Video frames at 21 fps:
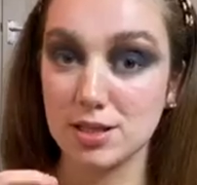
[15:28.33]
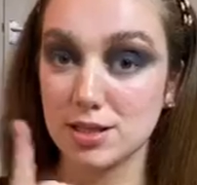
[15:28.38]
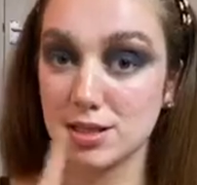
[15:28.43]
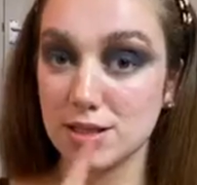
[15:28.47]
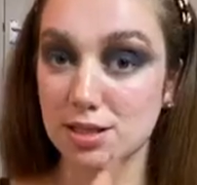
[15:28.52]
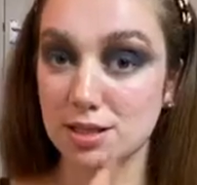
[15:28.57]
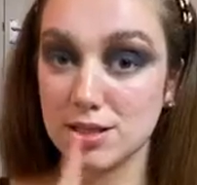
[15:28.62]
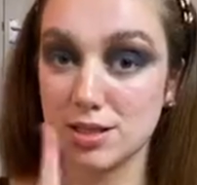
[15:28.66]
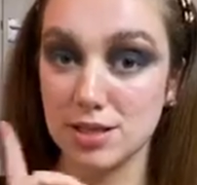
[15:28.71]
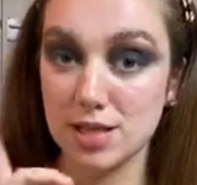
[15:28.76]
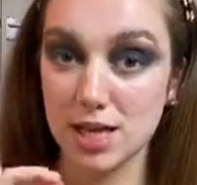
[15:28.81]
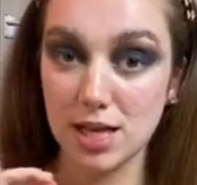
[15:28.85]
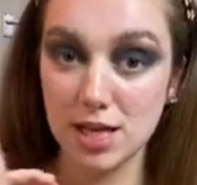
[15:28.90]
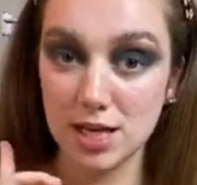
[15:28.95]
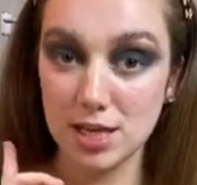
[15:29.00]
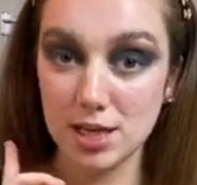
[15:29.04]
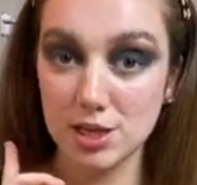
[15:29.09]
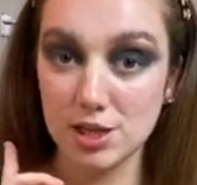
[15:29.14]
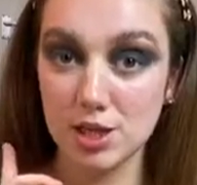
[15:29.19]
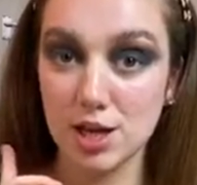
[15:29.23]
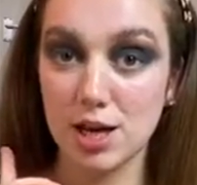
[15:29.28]

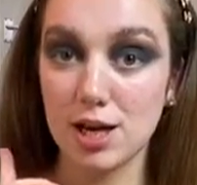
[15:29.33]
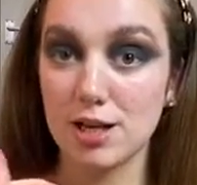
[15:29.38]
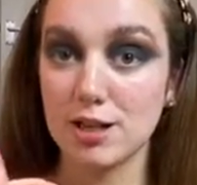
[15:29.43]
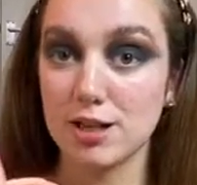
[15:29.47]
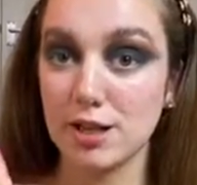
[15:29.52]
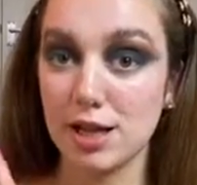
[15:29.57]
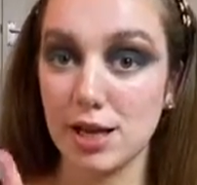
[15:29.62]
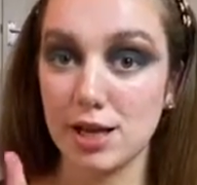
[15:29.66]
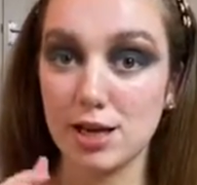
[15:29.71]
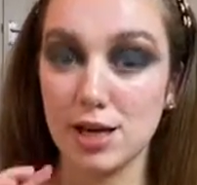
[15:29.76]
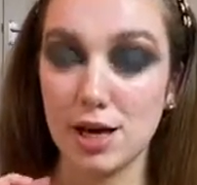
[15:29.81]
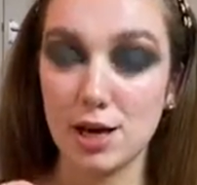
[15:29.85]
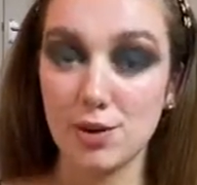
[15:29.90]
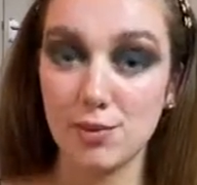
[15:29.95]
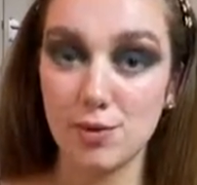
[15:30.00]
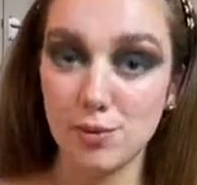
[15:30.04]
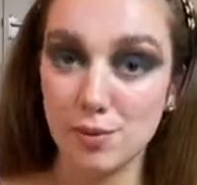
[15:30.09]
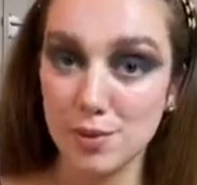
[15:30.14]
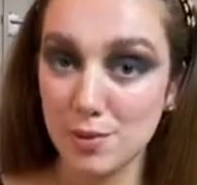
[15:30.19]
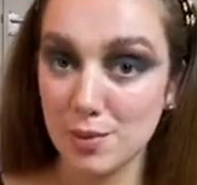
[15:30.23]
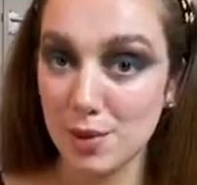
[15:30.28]
stage and then I will
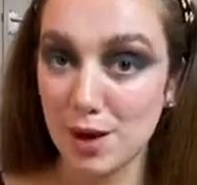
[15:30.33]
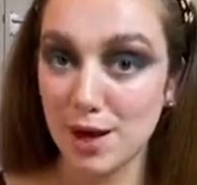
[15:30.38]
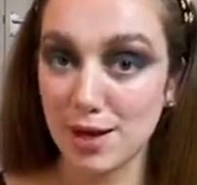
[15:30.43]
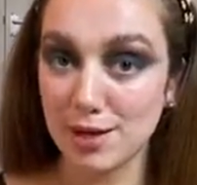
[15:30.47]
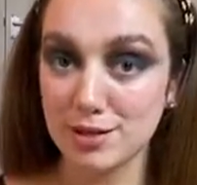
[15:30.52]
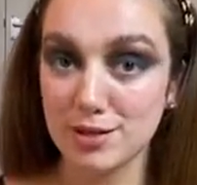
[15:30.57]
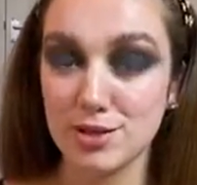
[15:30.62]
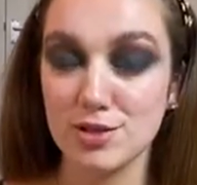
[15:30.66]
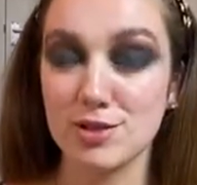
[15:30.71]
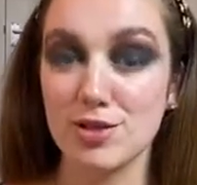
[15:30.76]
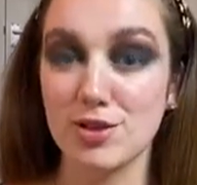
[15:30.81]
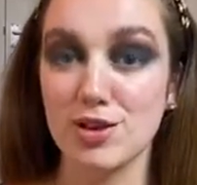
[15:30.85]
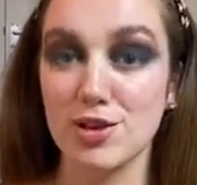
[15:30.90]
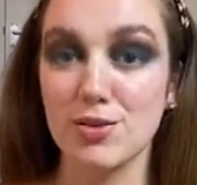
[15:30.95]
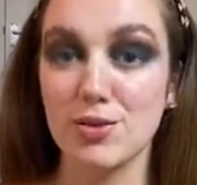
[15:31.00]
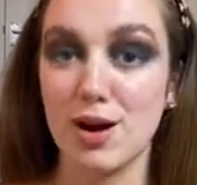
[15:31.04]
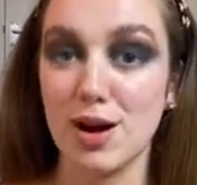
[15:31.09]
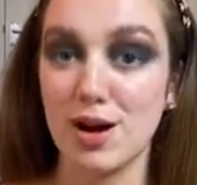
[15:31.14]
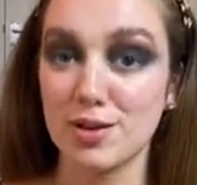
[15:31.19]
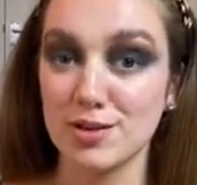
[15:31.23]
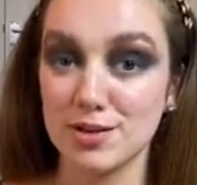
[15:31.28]
be back to show you
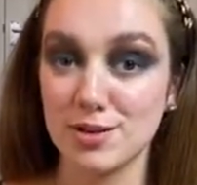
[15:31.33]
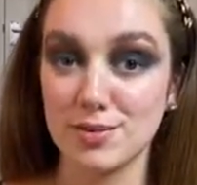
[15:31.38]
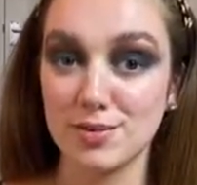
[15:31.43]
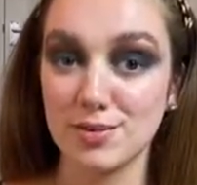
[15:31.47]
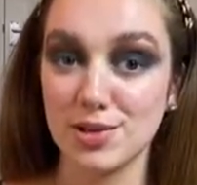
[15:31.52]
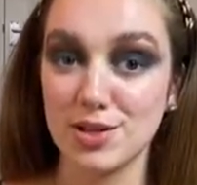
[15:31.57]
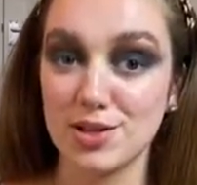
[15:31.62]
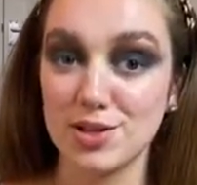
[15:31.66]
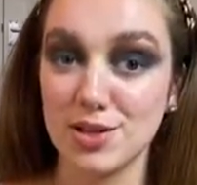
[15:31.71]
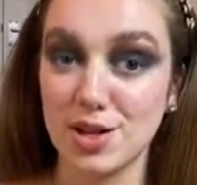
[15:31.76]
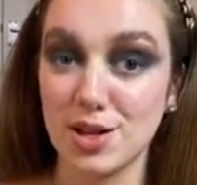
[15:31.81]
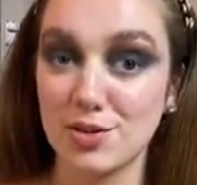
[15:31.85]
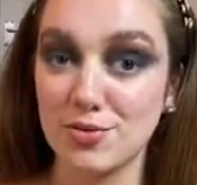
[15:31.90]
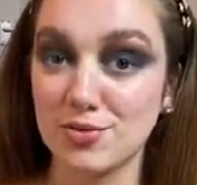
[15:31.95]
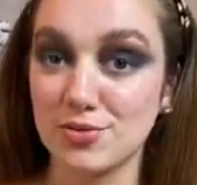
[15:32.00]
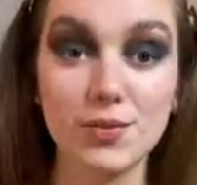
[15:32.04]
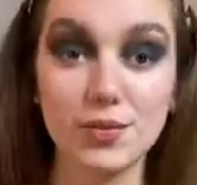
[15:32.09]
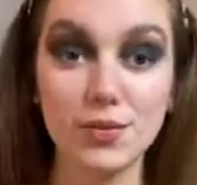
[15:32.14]
what else I'm gonna do.